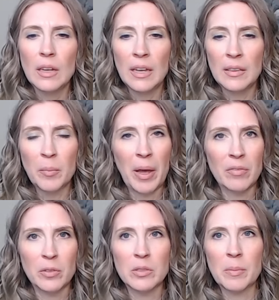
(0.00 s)
in the
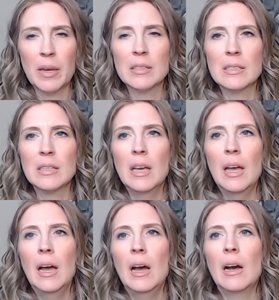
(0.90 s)
pet food space.
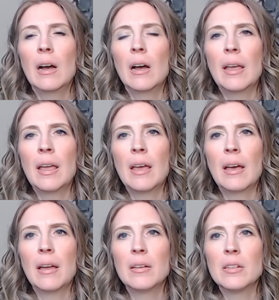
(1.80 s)

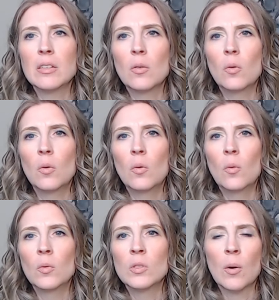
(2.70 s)
And
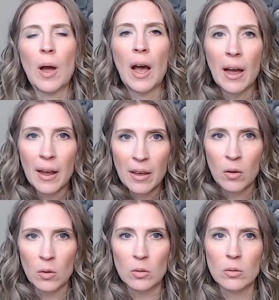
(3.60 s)
so I
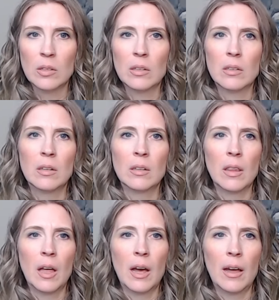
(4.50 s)
hold a
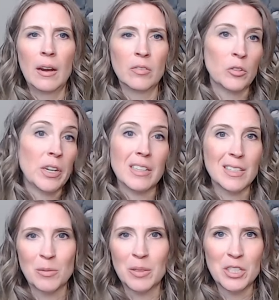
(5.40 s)
lot of
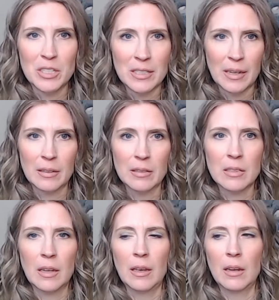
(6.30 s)
credence to what she
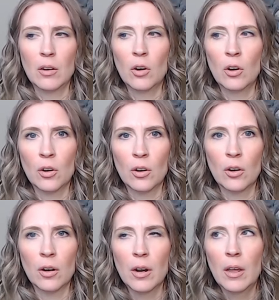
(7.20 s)
says and
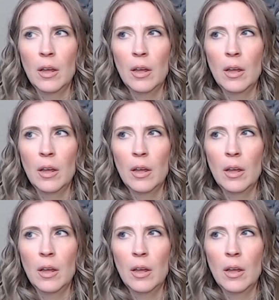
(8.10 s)
her